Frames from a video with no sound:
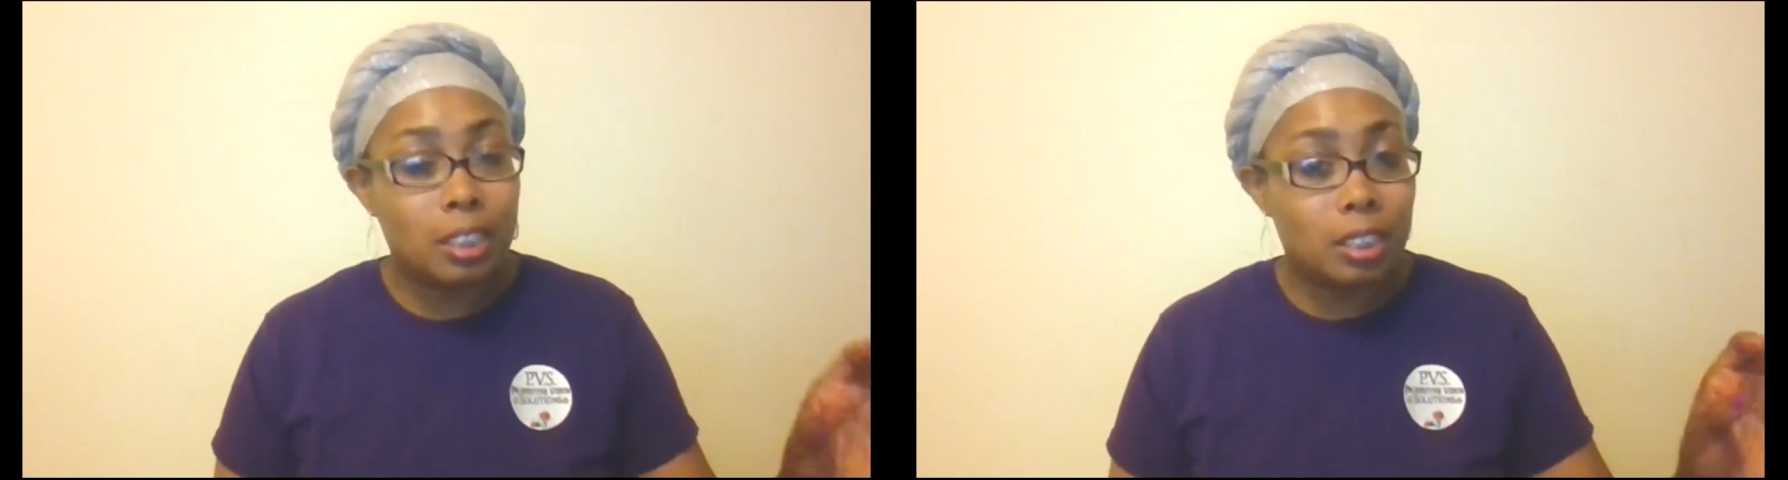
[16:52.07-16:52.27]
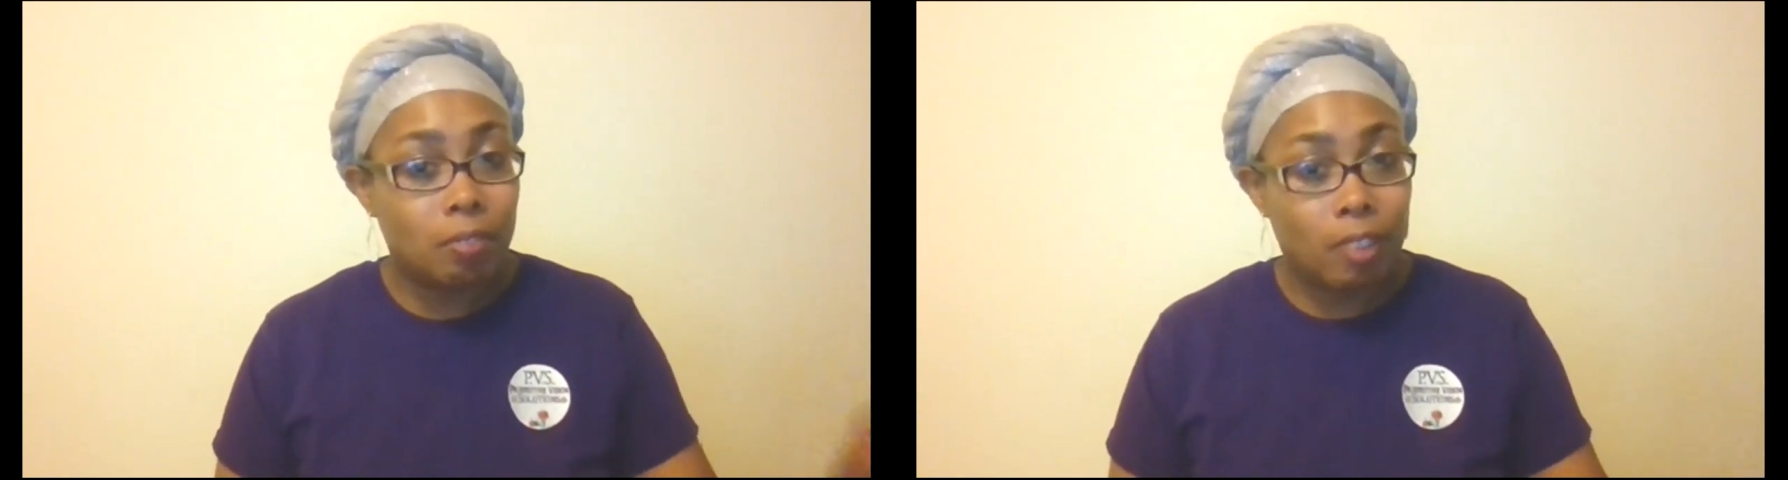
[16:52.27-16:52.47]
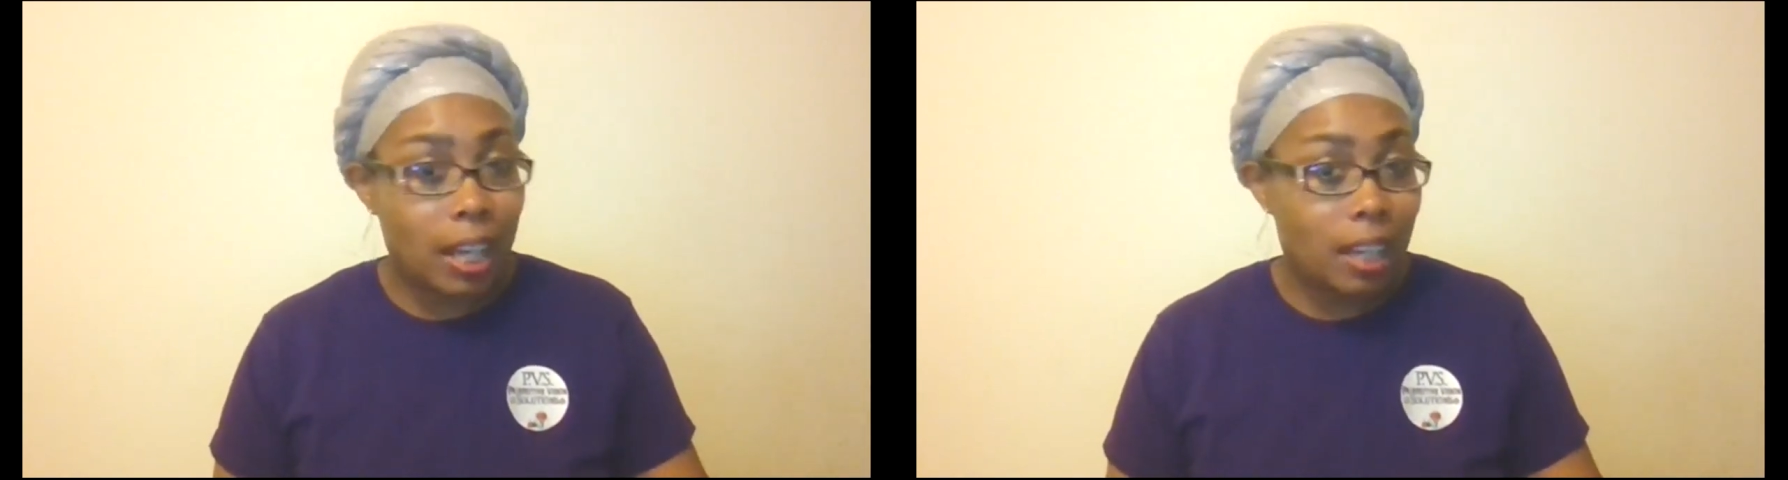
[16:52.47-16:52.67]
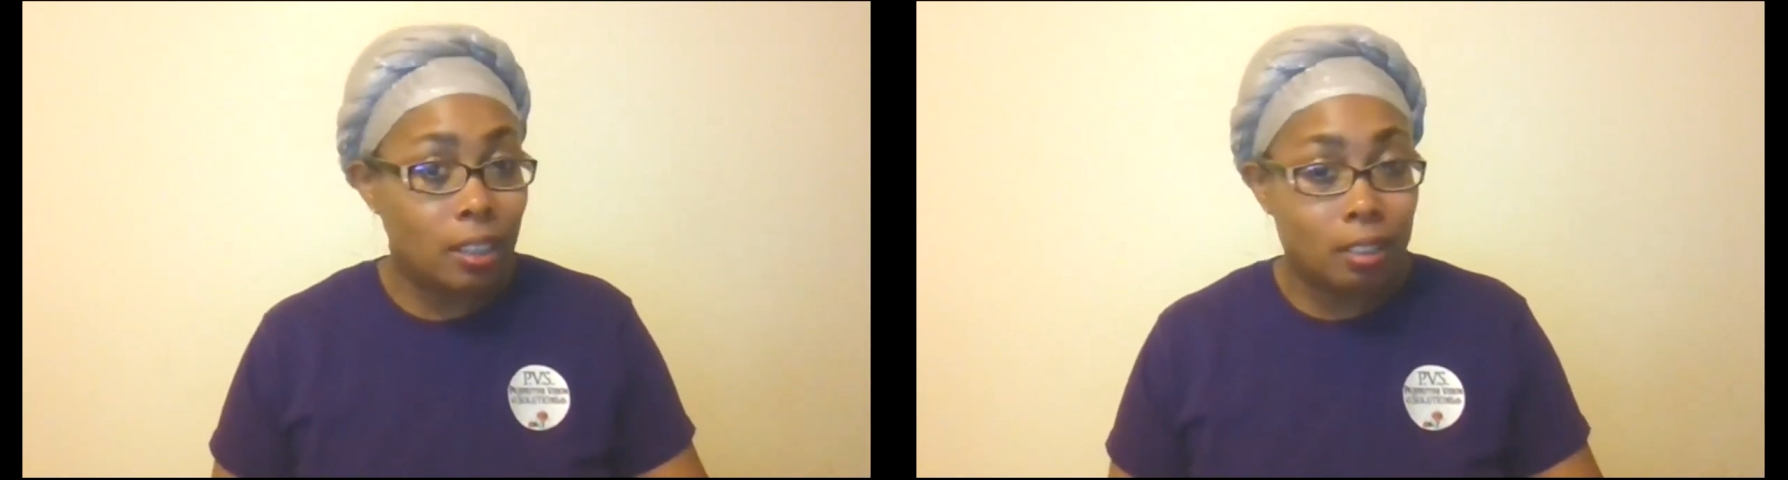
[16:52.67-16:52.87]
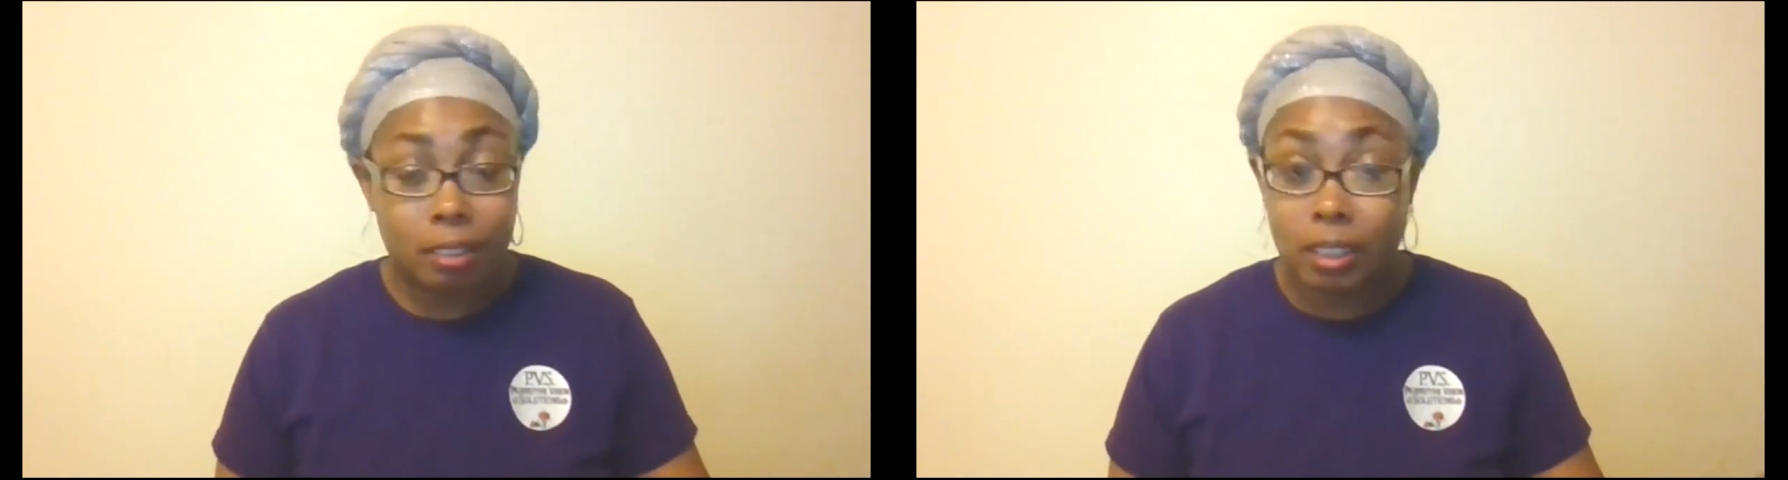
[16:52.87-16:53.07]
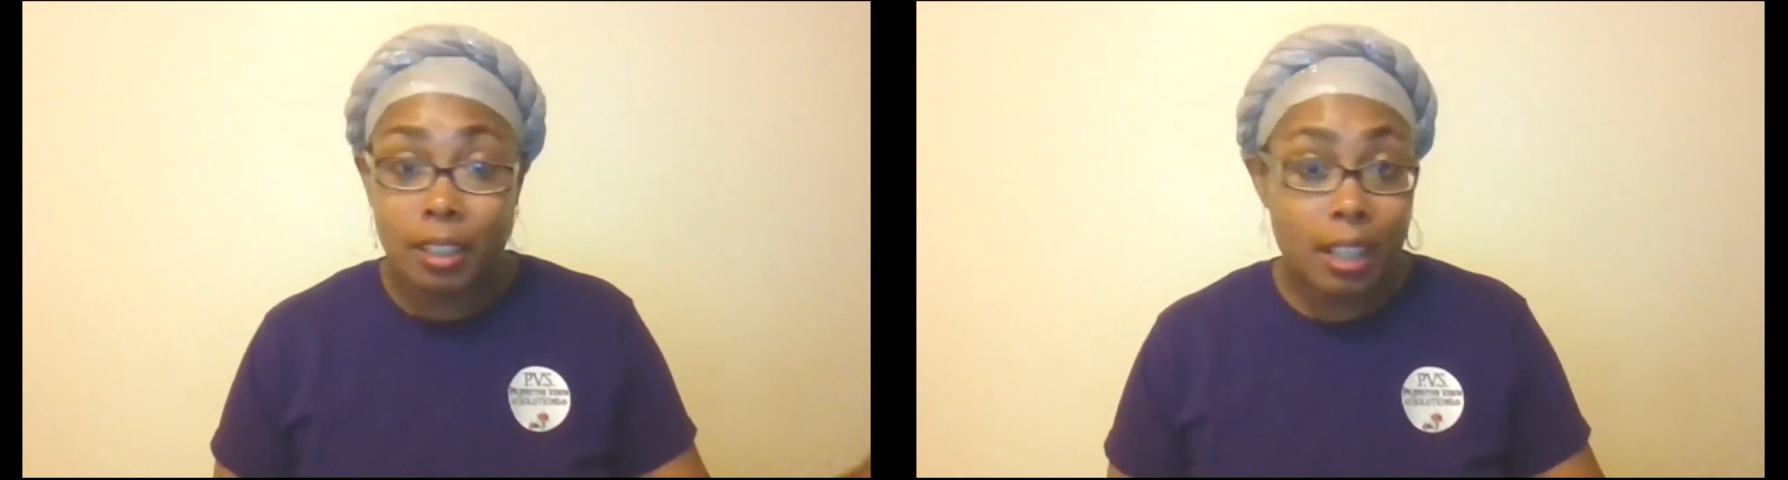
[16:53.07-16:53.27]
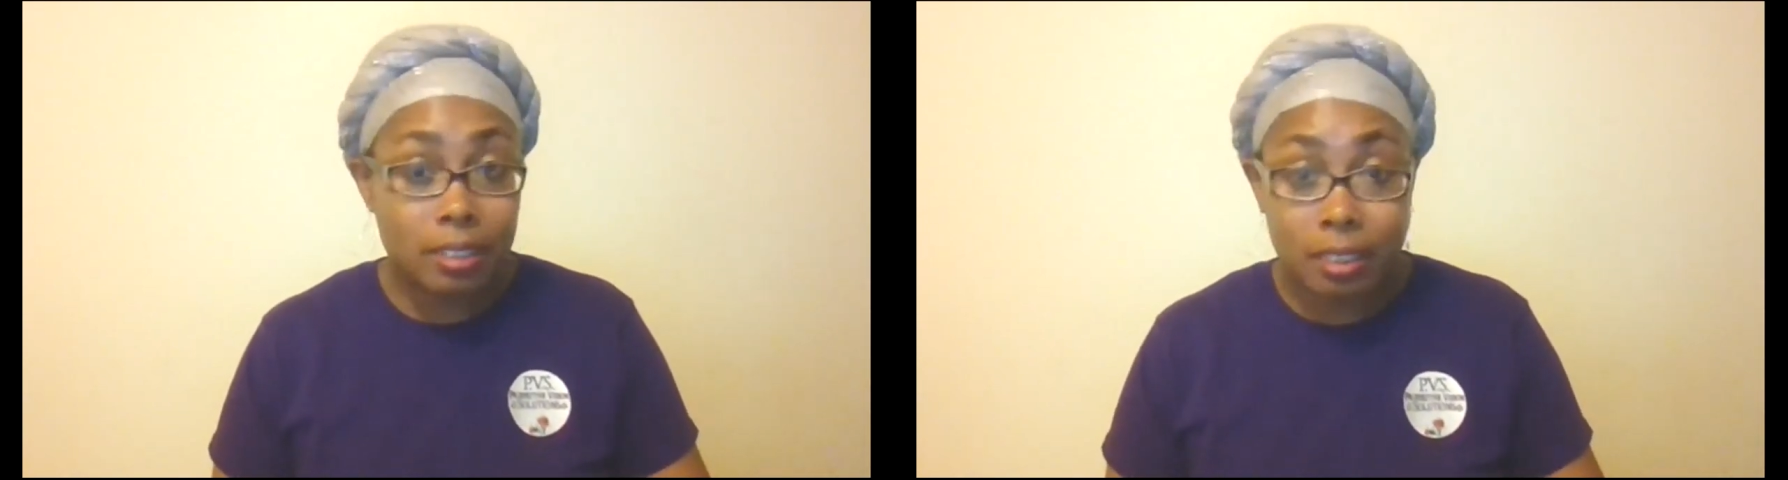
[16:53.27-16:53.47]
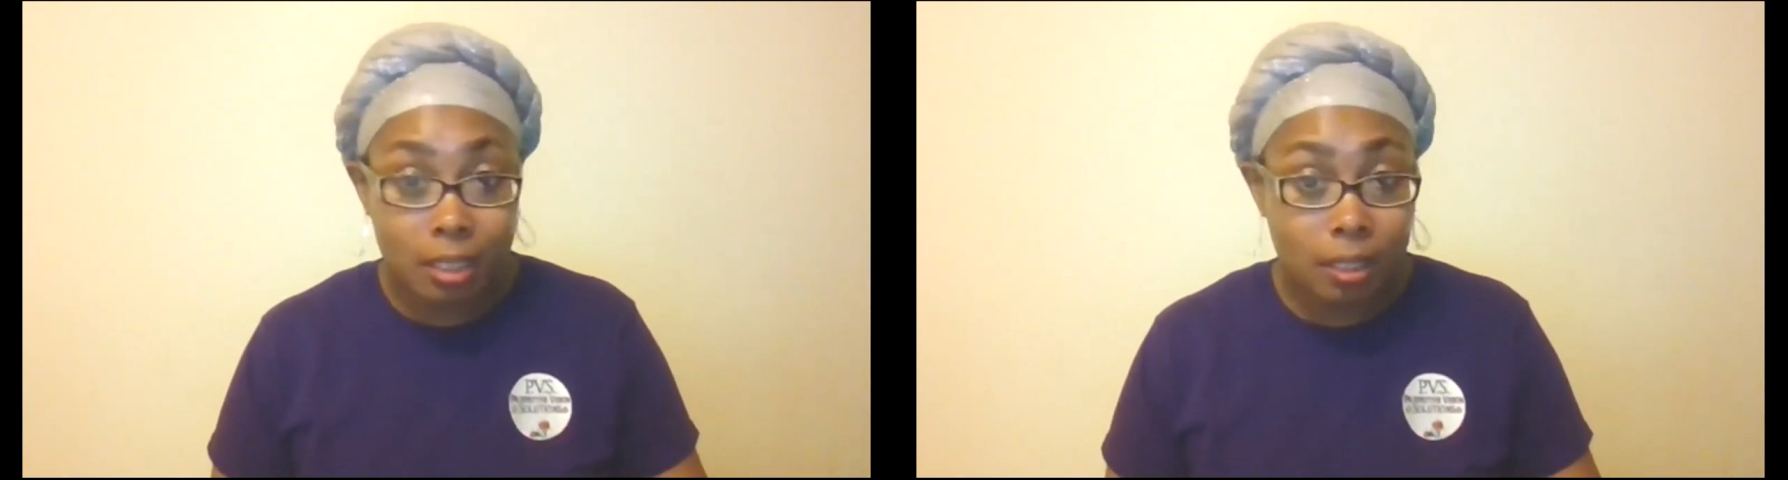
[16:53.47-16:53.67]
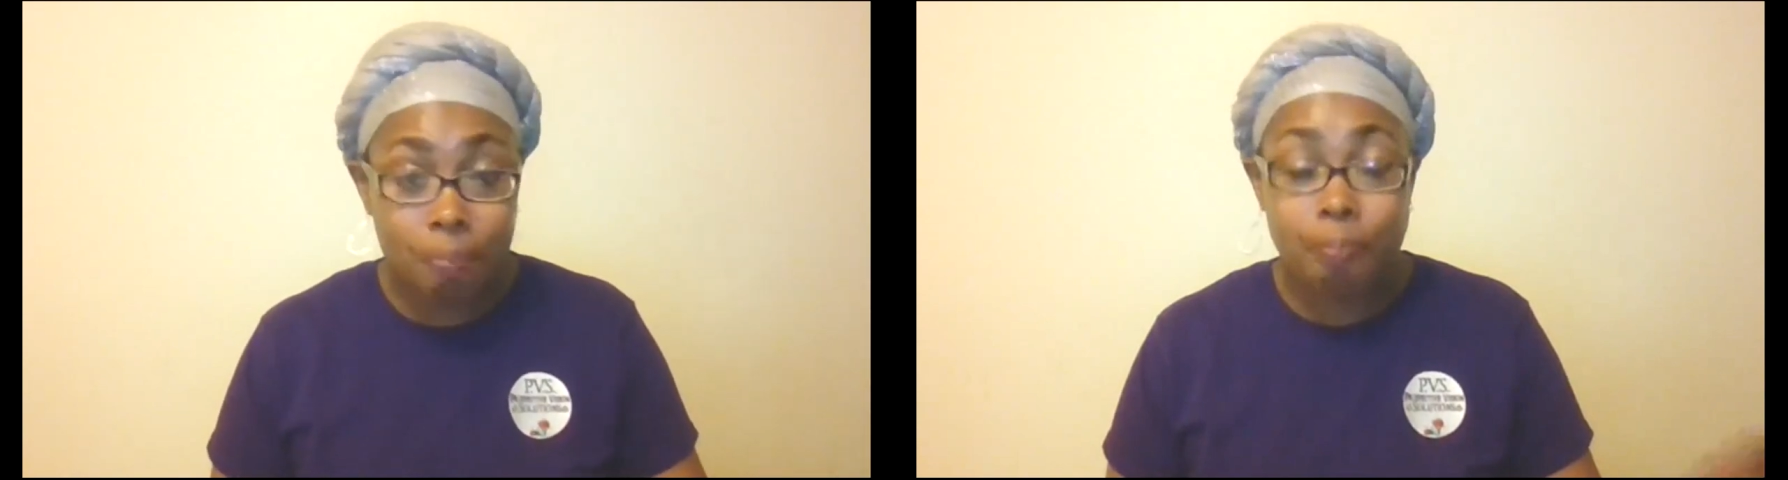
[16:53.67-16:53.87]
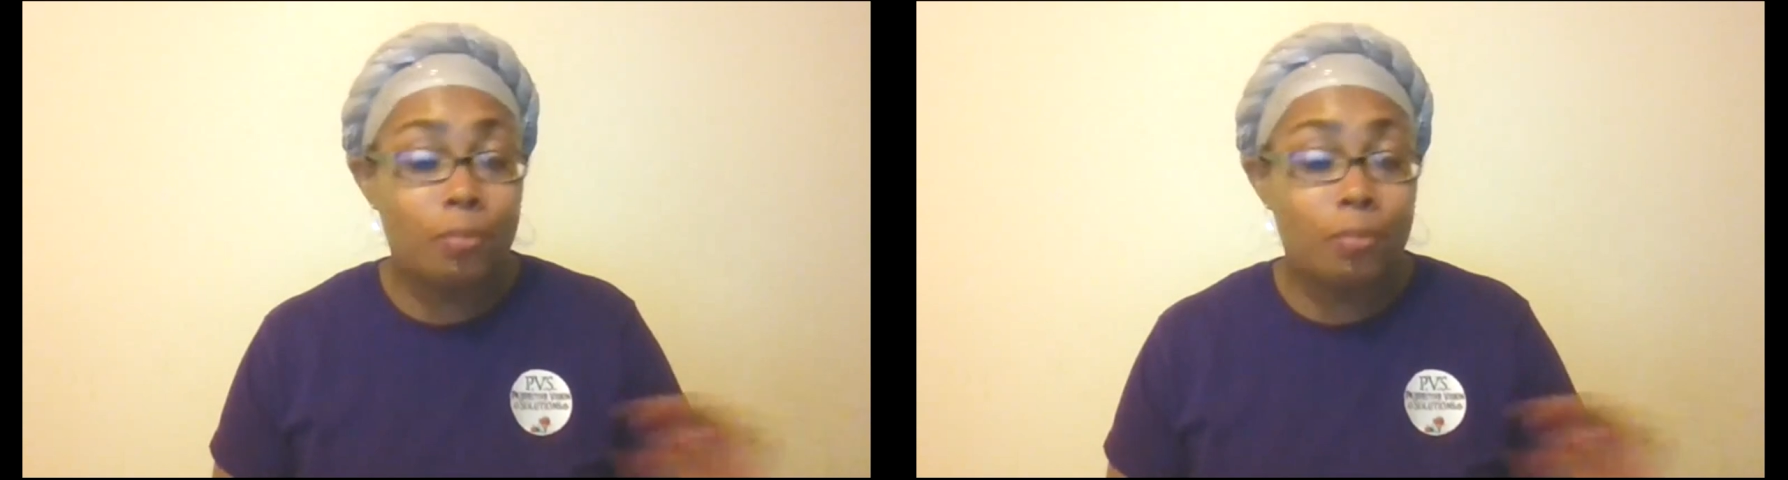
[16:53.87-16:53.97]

is valid, and that's it.